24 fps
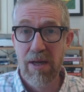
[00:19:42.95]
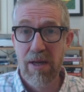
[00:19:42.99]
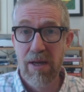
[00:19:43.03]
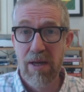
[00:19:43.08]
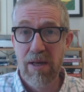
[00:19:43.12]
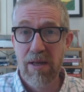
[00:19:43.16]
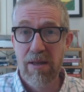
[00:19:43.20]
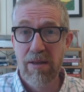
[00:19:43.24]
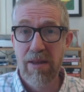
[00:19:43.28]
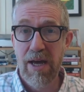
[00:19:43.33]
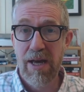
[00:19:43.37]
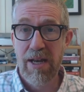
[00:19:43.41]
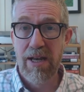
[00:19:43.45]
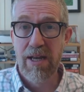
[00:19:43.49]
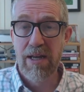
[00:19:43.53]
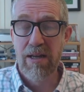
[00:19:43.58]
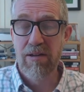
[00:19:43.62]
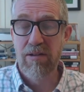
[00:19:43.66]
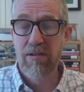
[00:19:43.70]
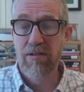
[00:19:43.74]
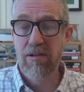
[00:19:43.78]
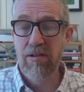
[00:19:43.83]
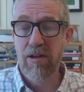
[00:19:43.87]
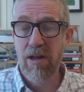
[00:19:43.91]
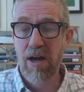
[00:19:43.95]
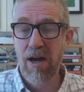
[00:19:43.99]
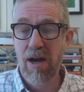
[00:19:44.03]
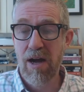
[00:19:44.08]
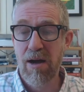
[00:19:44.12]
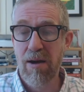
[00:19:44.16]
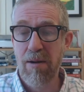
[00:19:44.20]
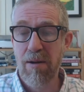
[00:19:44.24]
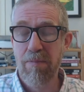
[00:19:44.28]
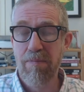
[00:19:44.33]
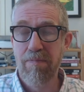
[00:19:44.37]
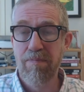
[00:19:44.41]
That is, um,
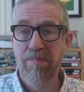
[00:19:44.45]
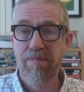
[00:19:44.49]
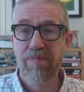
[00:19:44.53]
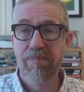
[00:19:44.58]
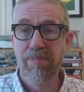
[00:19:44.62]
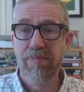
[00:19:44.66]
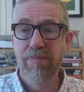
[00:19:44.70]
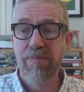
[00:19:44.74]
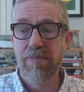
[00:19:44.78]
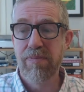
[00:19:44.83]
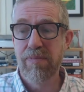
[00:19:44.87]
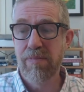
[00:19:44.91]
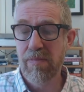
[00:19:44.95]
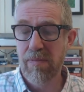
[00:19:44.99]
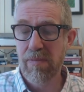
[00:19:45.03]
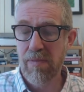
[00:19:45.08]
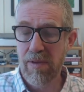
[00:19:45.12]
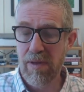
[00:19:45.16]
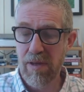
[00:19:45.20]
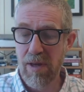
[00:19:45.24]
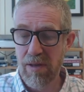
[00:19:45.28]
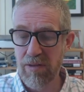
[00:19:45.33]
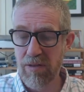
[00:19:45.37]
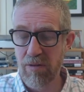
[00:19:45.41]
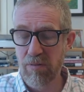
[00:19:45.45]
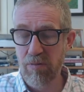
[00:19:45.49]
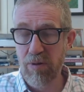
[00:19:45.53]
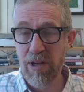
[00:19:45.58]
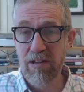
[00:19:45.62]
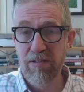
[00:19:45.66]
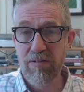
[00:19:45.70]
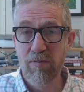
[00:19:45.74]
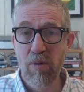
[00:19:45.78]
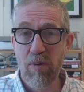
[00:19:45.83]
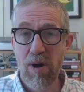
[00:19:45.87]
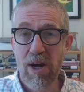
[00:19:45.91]
the reason
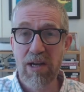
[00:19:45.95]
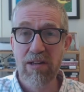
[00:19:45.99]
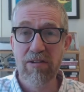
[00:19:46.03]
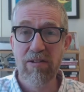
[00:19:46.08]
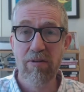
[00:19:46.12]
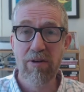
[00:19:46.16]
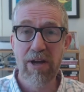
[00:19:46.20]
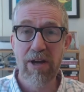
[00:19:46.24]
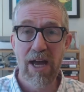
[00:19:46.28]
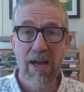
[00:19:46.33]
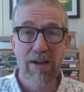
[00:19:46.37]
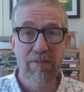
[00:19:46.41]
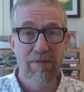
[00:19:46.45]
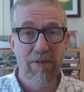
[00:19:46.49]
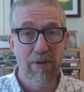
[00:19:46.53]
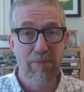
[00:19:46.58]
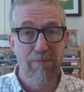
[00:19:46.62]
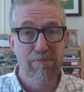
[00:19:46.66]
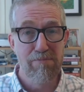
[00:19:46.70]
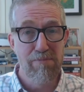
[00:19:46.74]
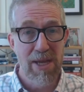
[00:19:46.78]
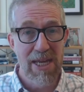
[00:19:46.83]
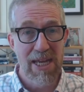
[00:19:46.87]
why it's okay for me,